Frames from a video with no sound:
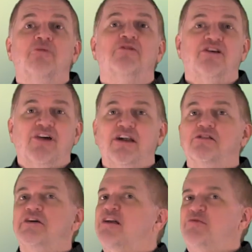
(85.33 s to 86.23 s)
but I've had a
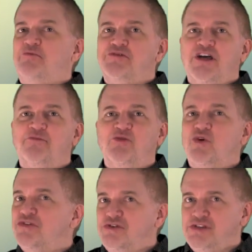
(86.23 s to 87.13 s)
lot of people tell me
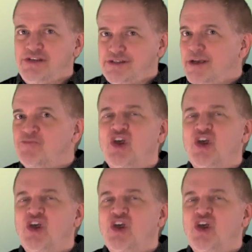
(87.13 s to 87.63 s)
what theirs is.